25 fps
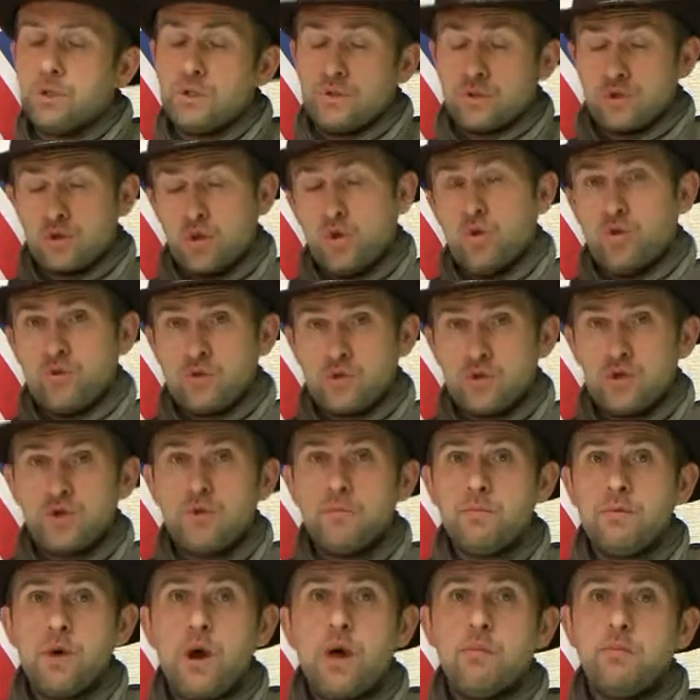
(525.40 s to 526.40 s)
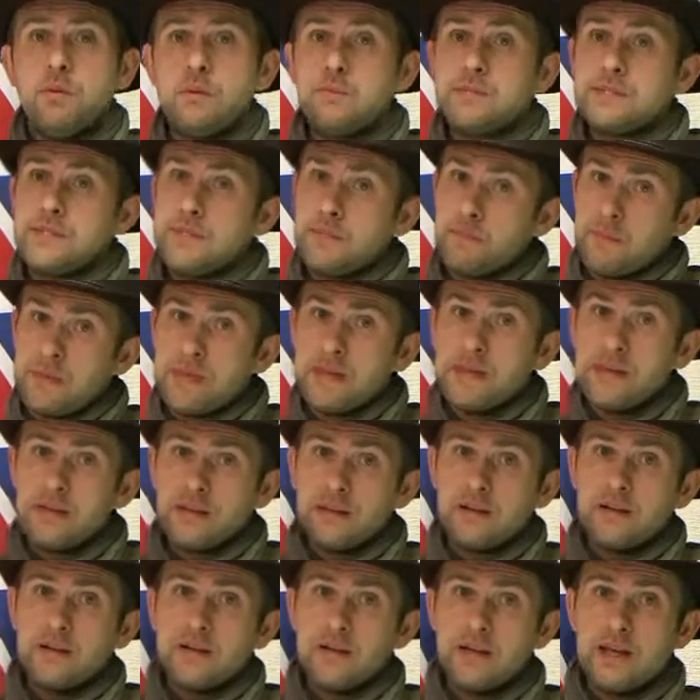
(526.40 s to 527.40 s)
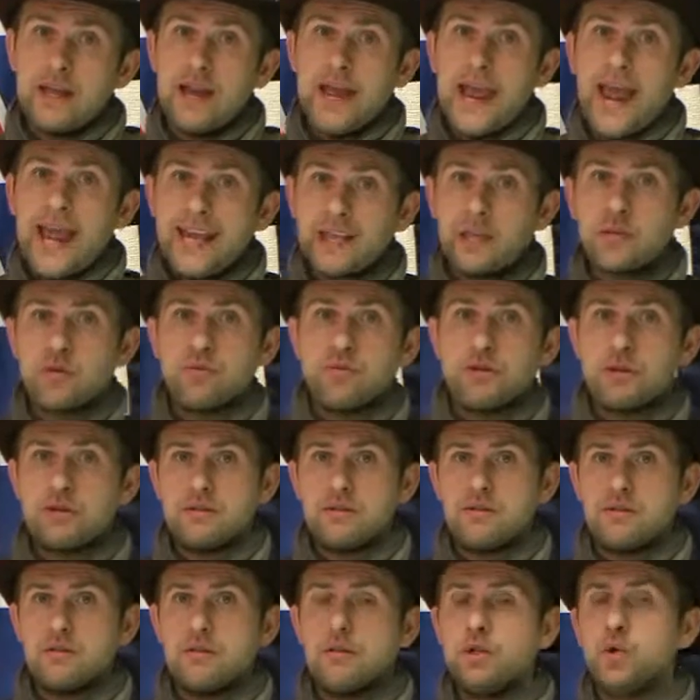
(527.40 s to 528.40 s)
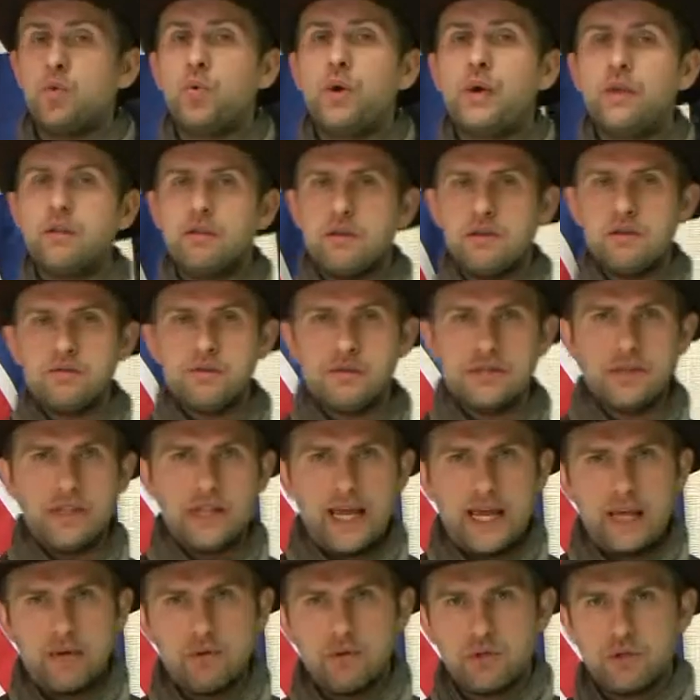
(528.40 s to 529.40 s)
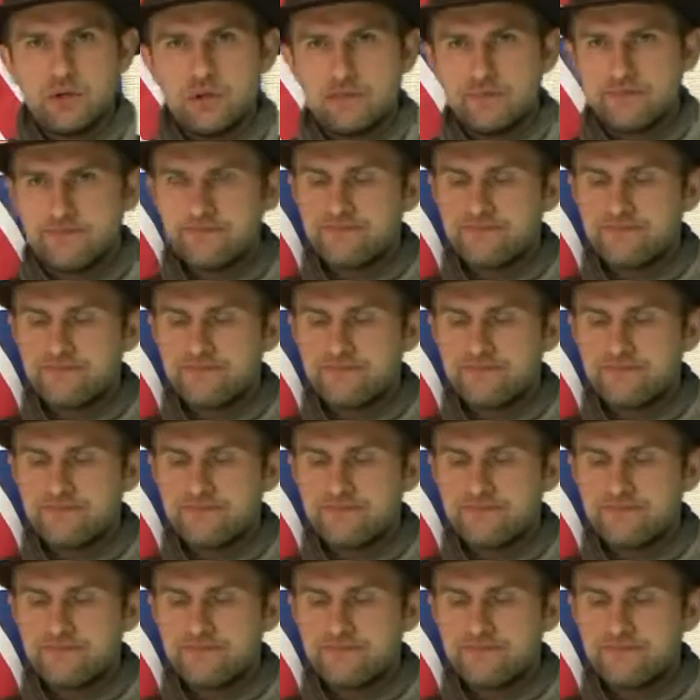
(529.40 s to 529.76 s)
solve certain problems and be accurate in the way they use the language.